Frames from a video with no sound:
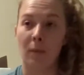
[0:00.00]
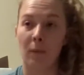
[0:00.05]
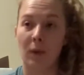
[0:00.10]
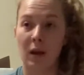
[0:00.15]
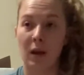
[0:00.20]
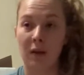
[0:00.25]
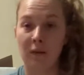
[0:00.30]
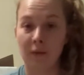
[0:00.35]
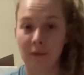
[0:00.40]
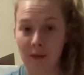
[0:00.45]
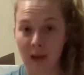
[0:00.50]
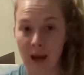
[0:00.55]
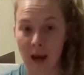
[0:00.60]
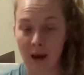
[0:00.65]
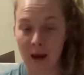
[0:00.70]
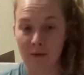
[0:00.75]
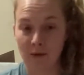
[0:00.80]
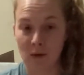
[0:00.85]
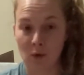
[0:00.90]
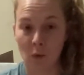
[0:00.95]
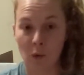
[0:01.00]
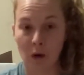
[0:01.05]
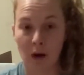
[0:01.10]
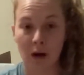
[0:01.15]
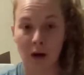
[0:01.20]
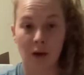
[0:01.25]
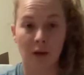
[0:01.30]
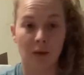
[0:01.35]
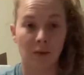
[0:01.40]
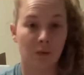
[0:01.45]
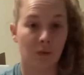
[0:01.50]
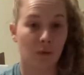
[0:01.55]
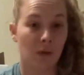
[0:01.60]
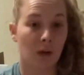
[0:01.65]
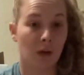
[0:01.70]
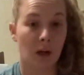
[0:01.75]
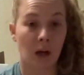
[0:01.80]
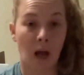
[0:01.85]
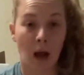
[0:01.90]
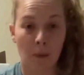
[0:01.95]
If they have to wear it for
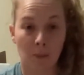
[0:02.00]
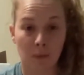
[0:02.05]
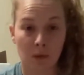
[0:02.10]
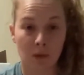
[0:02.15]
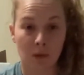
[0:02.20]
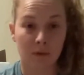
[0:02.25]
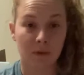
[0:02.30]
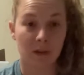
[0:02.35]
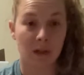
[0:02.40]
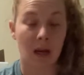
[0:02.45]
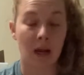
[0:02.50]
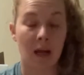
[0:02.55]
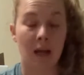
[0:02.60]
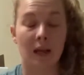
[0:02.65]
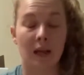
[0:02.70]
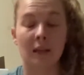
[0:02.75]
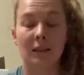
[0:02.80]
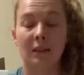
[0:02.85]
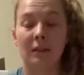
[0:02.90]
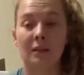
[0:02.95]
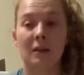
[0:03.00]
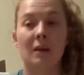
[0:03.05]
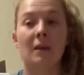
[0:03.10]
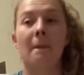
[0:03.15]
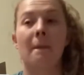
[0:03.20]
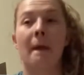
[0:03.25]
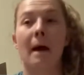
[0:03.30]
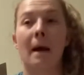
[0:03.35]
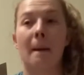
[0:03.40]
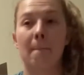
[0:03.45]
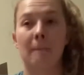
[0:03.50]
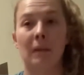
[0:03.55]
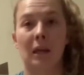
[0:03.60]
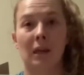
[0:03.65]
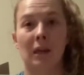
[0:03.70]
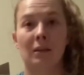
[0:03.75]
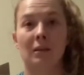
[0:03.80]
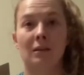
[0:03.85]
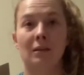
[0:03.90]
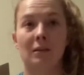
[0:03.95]
a couple of days, then that
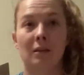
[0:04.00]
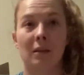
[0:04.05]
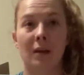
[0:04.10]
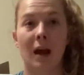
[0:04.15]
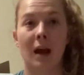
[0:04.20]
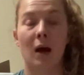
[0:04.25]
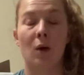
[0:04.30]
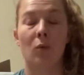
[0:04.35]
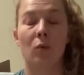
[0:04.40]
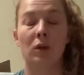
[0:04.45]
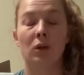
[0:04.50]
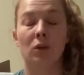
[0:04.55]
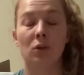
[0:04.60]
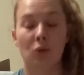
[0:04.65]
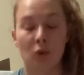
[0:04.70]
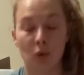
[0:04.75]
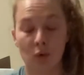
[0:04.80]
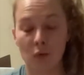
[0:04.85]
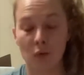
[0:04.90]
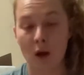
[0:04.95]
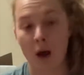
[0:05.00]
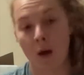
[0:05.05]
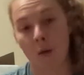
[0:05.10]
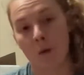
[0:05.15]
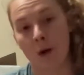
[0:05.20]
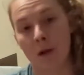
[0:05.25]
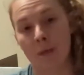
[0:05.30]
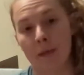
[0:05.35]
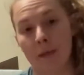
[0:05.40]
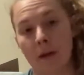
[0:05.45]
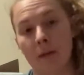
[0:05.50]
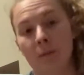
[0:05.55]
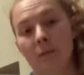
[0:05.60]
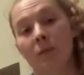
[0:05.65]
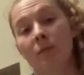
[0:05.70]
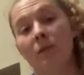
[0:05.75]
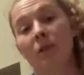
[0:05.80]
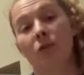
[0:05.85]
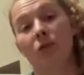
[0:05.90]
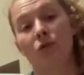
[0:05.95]
means that we do not want them to
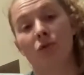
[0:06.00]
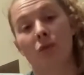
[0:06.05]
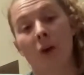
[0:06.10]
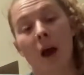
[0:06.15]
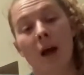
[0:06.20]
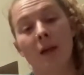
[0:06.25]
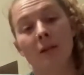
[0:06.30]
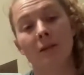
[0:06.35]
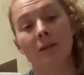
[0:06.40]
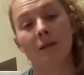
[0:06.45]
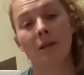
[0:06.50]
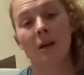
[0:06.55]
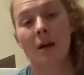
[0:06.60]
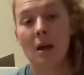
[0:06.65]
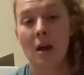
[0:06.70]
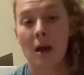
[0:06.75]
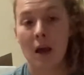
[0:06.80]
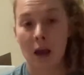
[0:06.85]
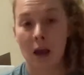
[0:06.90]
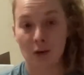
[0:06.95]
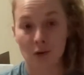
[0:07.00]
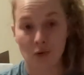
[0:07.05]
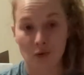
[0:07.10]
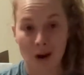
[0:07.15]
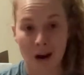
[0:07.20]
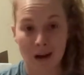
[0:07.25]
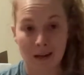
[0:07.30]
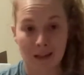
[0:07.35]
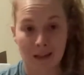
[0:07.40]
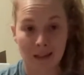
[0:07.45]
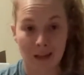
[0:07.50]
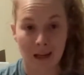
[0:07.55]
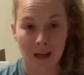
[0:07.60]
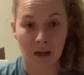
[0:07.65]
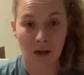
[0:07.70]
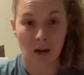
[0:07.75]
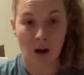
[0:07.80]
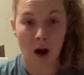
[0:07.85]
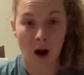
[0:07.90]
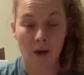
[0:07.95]
be stressed and trying to take
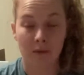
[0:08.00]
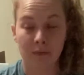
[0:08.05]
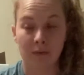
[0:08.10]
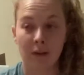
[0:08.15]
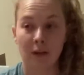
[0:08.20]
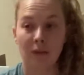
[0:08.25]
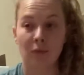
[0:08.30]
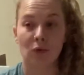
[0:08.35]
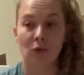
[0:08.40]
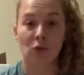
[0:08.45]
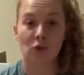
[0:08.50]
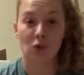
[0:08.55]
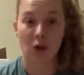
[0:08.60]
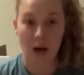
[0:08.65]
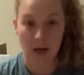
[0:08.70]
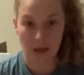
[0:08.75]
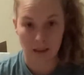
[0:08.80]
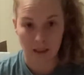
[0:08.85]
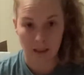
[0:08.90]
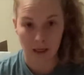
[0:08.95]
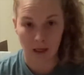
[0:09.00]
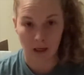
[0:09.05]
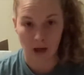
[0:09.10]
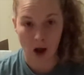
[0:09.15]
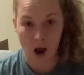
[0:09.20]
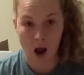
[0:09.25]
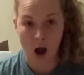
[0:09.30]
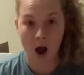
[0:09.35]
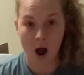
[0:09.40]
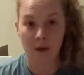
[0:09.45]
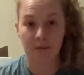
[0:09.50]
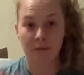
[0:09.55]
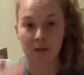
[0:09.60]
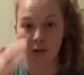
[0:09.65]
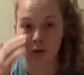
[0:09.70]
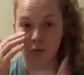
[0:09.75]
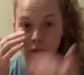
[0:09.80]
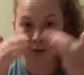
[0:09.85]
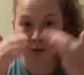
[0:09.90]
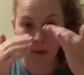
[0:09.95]
it off. If they're trying to take it off,
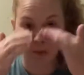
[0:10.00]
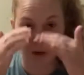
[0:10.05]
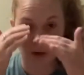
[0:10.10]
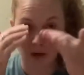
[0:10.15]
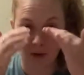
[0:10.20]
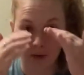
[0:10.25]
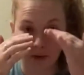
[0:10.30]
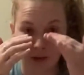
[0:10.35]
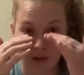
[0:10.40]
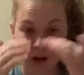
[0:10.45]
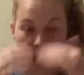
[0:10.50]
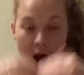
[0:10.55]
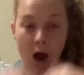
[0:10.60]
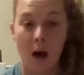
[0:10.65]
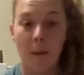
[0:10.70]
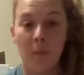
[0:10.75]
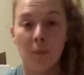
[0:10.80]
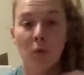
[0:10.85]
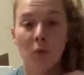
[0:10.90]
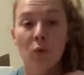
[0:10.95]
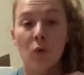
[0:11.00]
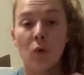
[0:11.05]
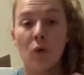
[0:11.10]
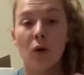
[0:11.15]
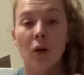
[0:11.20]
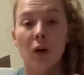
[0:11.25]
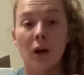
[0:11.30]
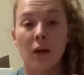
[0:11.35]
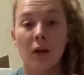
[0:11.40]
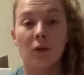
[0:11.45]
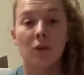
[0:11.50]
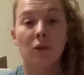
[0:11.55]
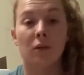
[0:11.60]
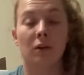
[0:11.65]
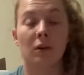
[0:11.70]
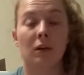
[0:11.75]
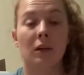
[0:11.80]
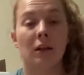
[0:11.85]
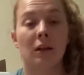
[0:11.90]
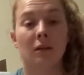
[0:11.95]
it's rubbing on the top or
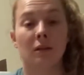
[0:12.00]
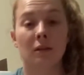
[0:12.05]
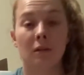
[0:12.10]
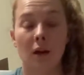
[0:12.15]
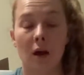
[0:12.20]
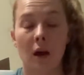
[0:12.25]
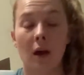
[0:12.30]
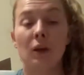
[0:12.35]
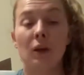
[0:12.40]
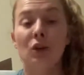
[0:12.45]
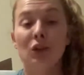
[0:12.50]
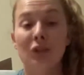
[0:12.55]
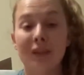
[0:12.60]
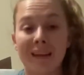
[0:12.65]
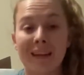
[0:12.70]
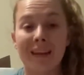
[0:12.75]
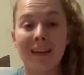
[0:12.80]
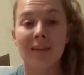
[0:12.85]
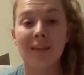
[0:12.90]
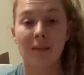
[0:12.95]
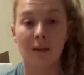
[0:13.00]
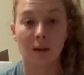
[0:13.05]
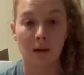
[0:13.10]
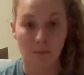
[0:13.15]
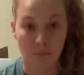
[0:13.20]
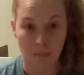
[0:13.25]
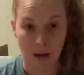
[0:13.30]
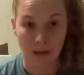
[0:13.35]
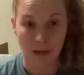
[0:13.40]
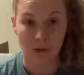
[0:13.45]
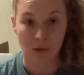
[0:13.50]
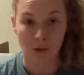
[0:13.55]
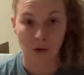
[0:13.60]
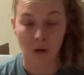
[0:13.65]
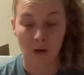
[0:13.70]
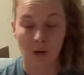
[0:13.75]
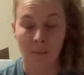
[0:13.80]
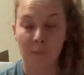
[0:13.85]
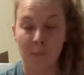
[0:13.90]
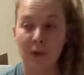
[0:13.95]
underneath their
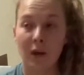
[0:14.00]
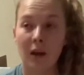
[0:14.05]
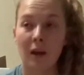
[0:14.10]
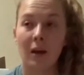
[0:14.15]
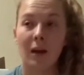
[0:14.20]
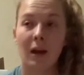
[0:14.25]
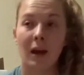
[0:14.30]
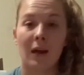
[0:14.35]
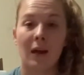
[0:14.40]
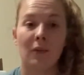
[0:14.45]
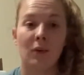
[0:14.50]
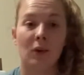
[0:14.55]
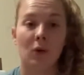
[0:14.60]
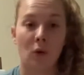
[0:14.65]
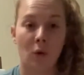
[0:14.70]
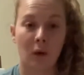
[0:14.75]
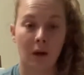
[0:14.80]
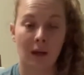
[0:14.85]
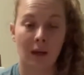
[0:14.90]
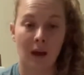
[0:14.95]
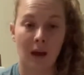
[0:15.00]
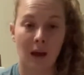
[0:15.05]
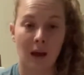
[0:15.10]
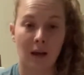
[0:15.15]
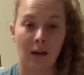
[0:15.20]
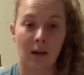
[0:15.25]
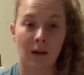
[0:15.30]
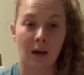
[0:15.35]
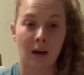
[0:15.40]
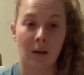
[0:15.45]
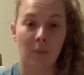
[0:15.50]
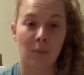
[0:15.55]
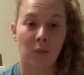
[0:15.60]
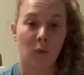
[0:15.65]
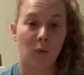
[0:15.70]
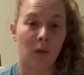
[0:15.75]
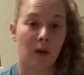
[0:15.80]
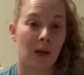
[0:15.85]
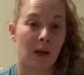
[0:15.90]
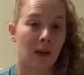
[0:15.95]
muzzle, and they're going to end up
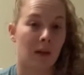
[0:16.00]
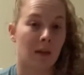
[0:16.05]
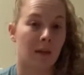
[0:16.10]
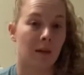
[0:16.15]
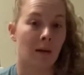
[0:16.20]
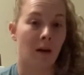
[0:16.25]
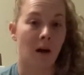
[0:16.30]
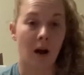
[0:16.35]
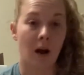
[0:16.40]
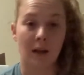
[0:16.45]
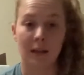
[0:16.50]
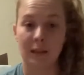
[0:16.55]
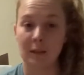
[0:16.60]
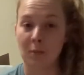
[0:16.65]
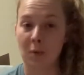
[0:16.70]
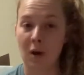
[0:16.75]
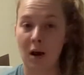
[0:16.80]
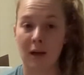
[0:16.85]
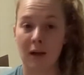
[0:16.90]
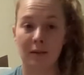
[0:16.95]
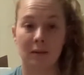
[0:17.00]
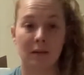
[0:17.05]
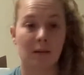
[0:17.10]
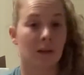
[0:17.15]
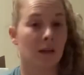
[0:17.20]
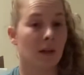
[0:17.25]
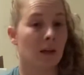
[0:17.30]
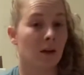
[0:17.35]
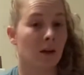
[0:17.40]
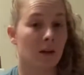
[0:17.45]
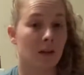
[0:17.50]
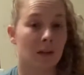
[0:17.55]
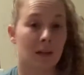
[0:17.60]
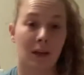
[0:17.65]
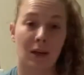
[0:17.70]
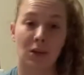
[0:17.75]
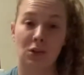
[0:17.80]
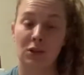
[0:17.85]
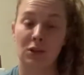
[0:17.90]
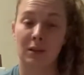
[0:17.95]
with hot spots, skin
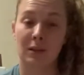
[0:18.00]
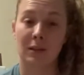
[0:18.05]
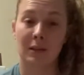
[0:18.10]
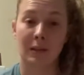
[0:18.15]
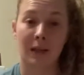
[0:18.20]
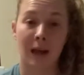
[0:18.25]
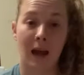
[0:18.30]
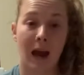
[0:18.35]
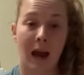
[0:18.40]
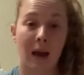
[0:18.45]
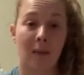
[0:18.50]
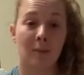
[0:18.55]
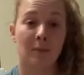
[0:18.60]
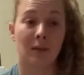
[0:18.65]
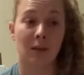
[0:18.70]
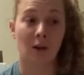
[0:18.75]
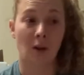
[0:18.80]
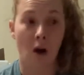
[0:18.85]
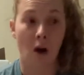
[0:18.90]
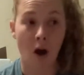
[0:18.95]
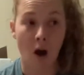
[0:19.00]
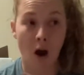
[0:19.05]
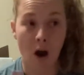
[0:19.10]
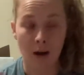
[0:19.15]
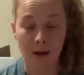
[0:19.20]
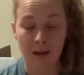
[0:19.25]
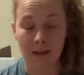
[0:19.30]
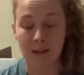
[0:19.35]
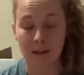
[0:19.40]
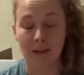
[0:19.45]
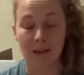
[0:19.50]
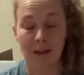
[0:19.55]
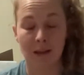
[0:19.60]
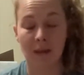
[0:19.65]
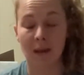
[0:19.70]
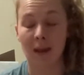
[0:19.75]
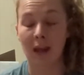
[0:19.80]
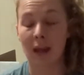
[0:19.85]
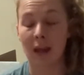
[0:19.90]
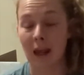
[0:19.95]
irritation, scabs, and honestly,
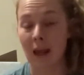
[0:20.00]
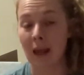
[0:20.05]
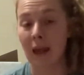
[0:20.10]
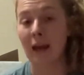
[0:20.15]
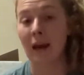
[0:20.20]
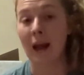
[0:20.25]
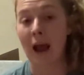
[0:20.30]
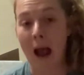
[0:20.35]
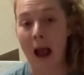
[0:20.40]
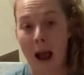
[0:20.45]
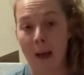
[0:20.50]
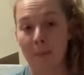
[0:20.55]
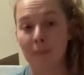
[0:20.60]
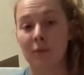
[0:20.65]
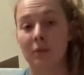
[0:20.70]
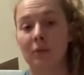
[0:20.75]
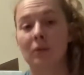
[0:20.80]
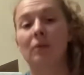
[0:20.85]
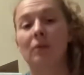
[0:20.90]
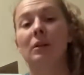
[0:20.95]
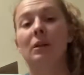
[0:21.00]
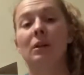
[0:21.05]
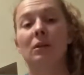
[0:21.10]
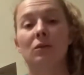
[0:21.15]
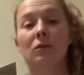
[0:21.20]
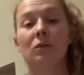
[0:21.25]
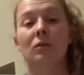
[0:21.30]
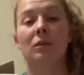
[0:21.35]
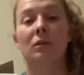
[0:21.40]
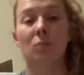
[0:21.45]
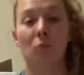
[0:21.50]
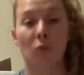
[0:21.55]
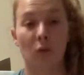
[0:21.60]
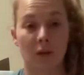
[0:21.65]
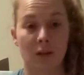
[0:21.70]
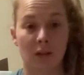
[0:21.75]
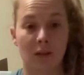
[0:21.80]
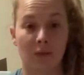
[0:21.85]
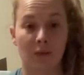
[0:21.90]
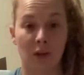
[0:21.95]
they can absolutely do some more
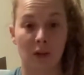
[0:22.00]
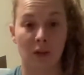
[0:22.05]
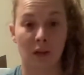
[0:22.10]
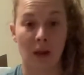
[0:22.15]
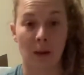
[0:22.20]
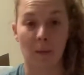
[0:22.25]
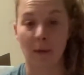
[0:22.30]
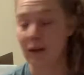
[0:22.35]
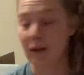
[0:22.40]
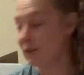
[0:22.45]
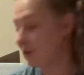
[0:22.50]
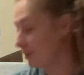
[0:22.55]
severe damage.